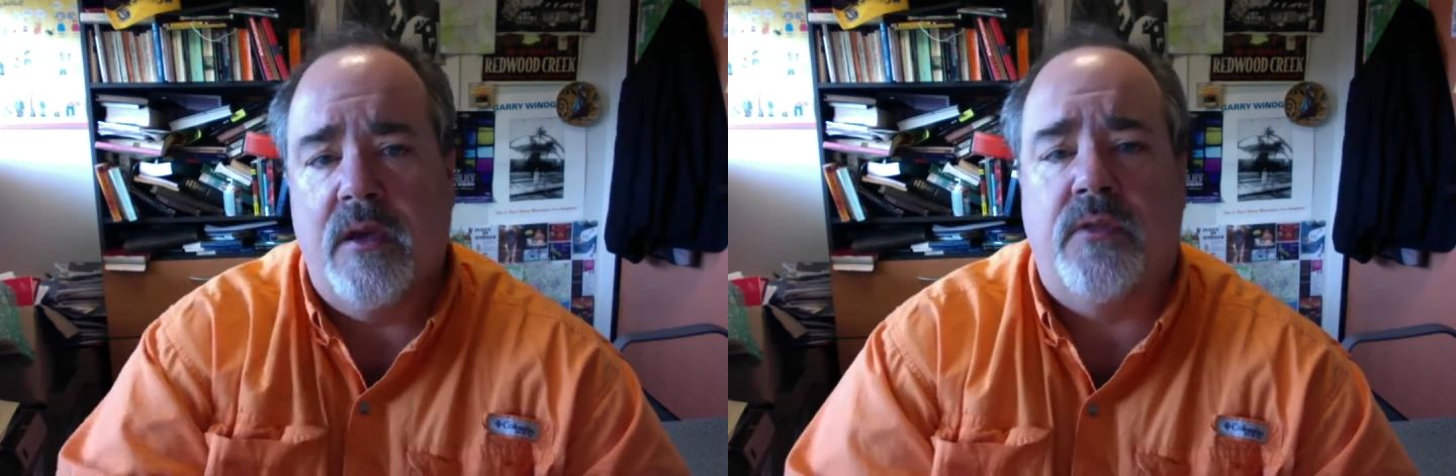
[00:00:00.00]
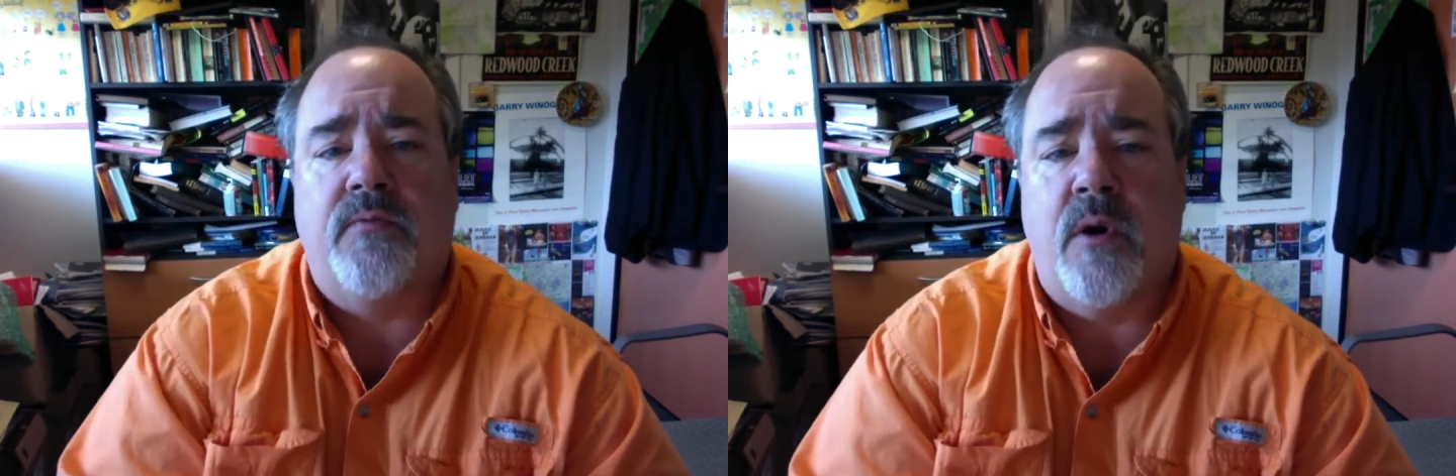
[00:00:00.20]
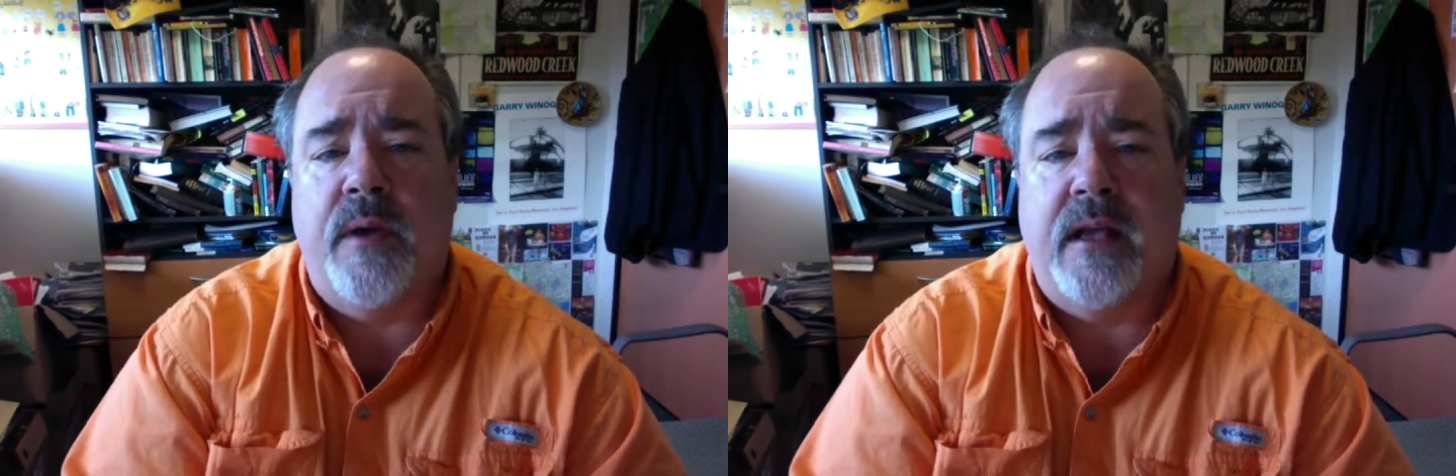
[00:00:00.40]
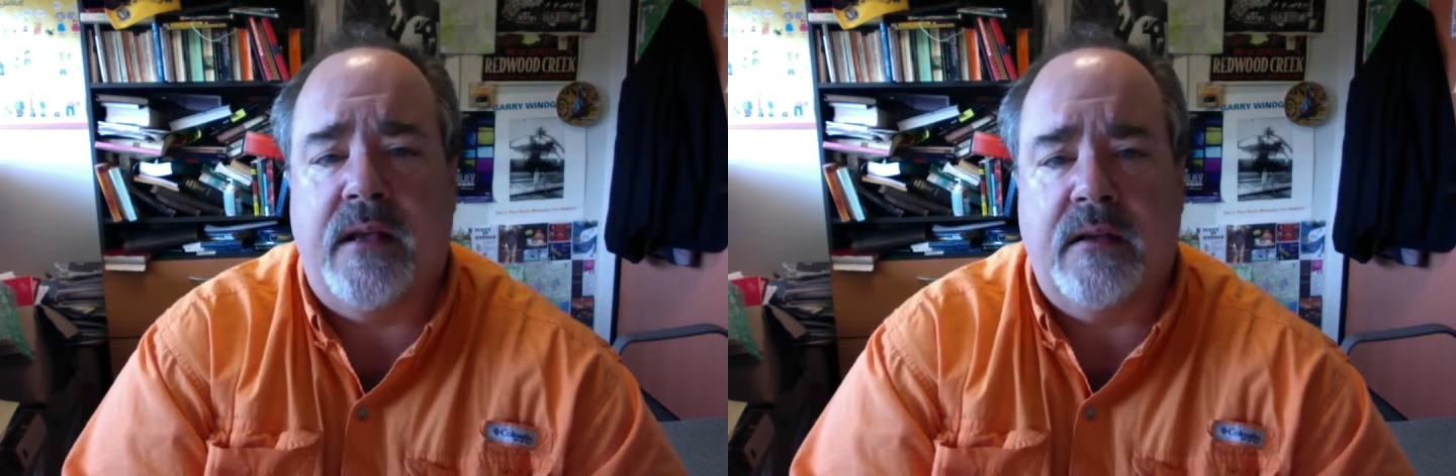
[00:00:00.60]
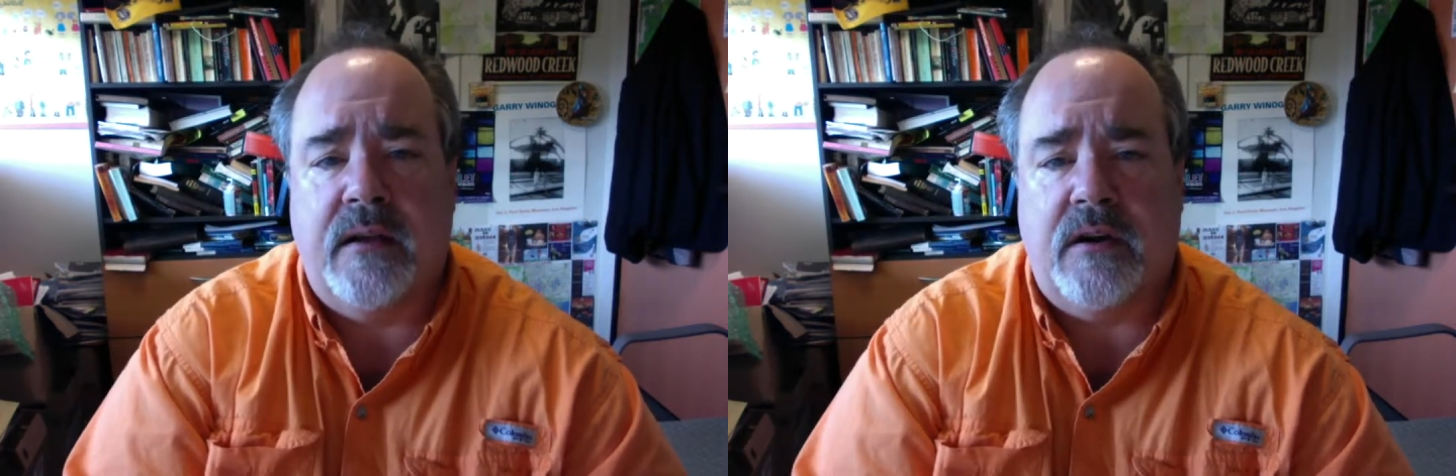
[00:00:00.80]

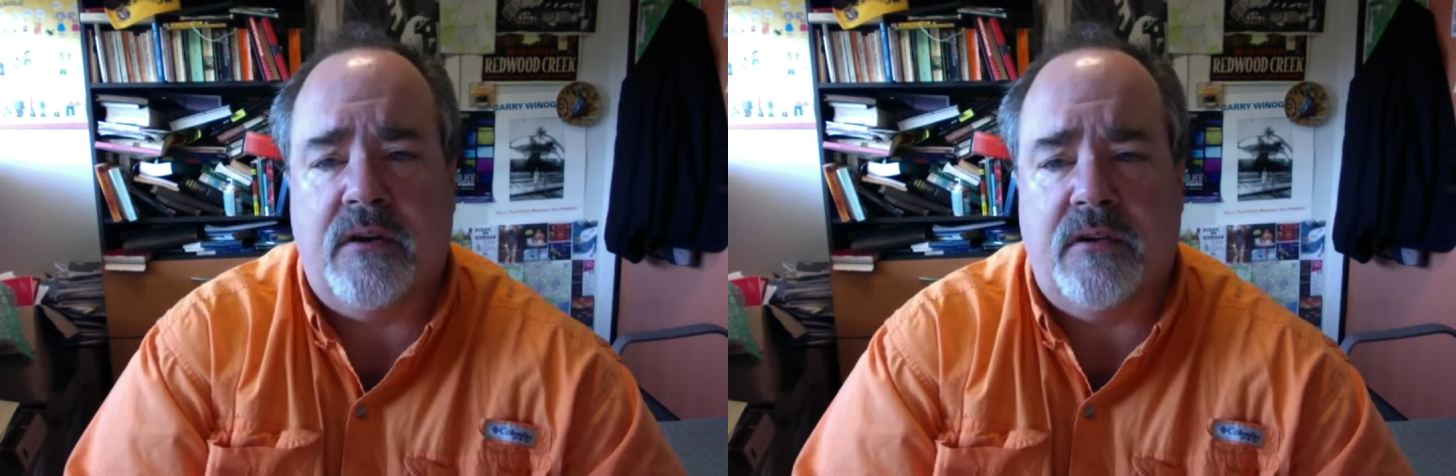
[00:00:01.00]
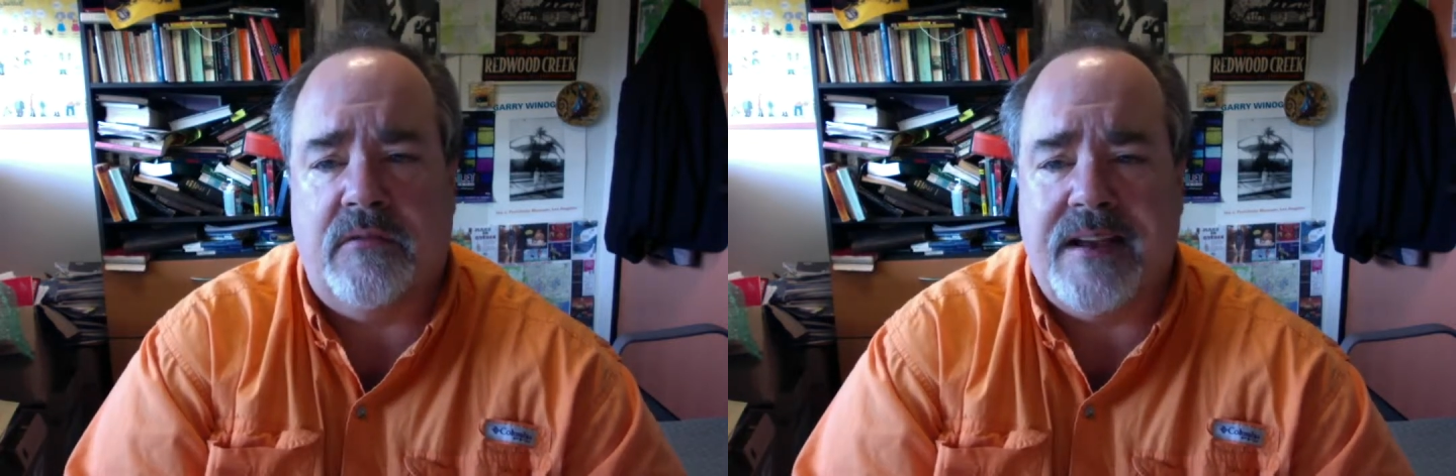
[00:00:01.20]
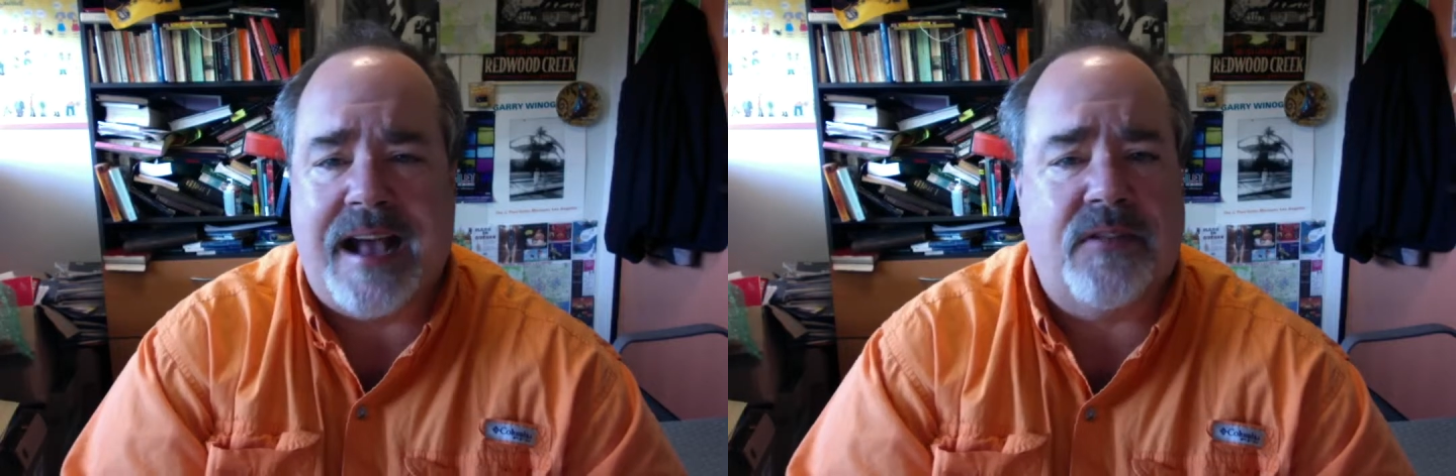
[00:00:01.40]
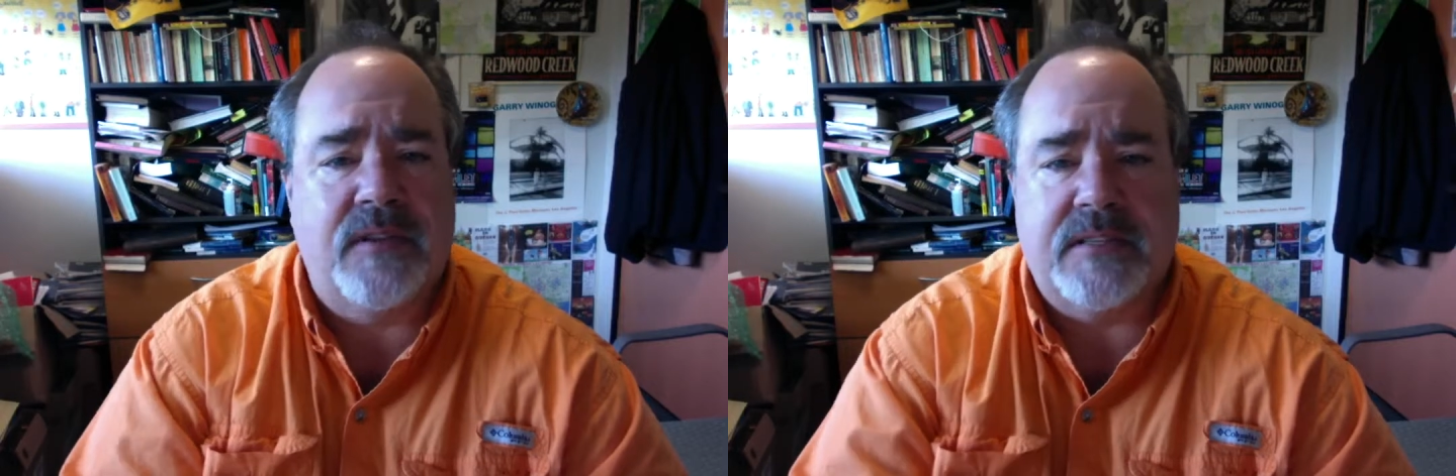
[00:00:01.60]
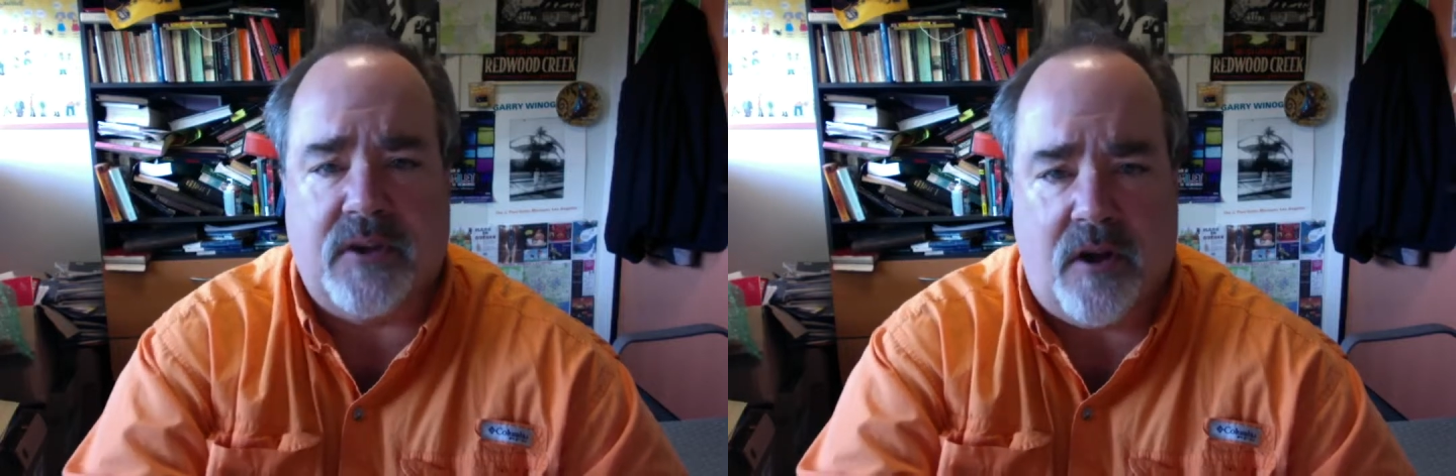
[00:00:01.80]
throwing her
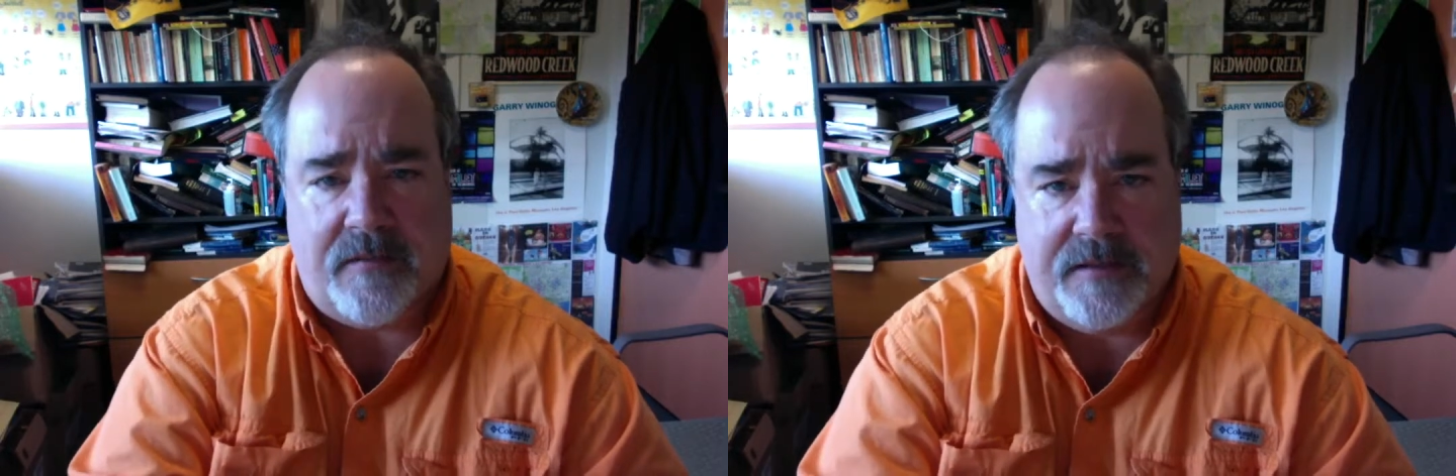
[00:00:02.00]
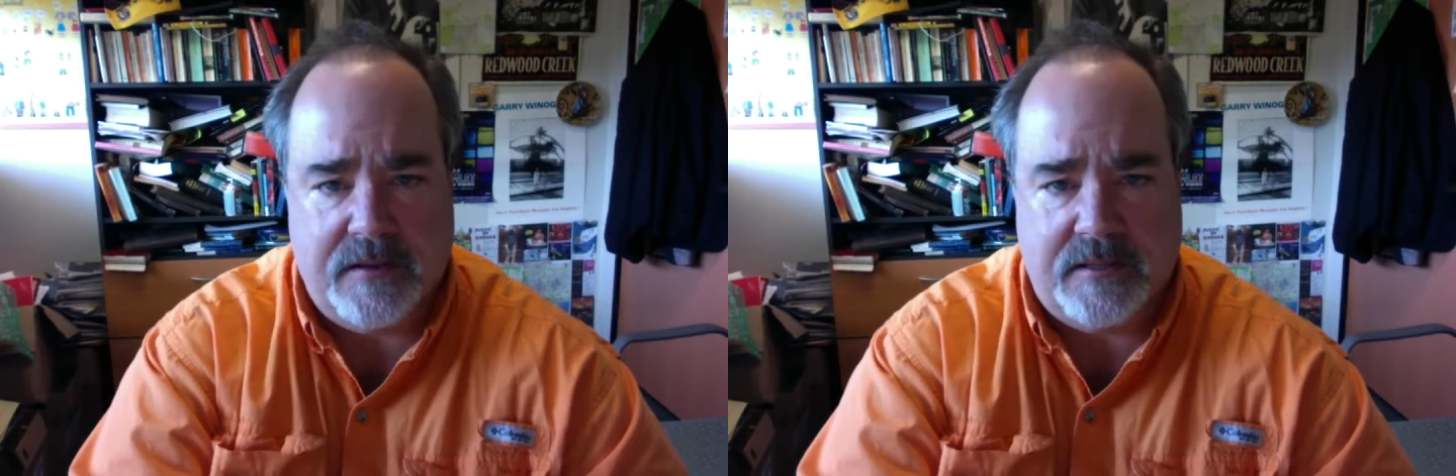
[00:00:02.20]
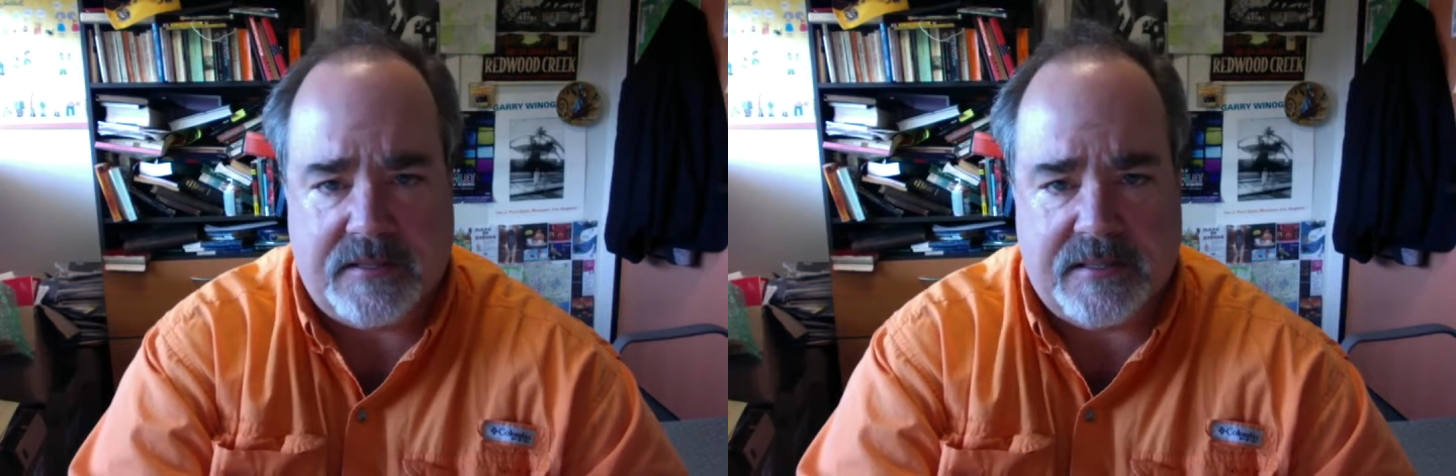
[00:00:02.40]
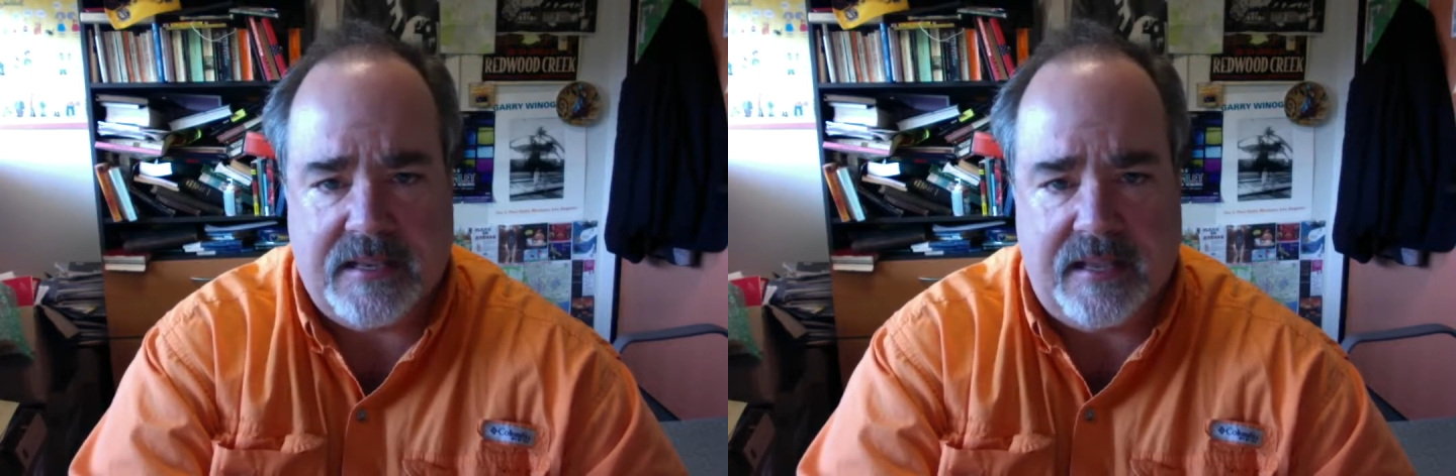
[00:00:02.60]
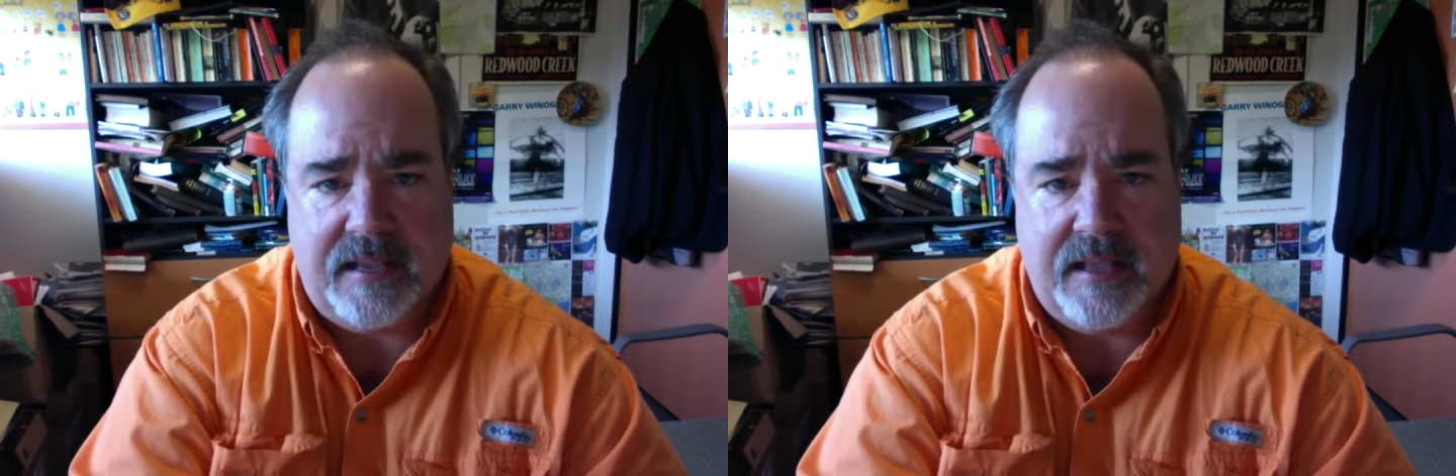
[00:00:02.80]
necklace off into the
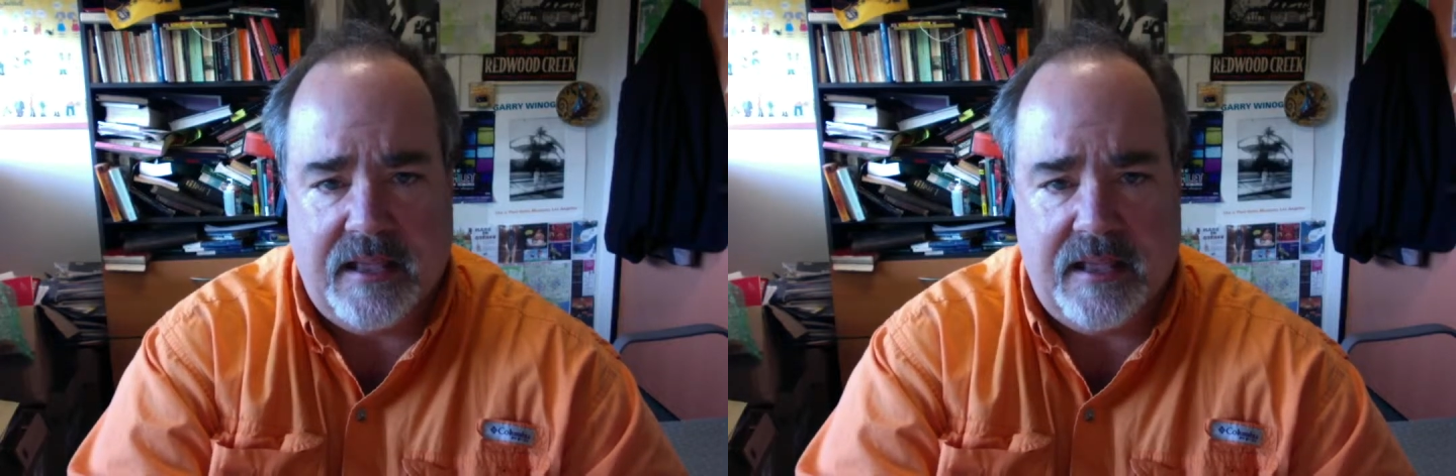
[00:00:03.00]
sea.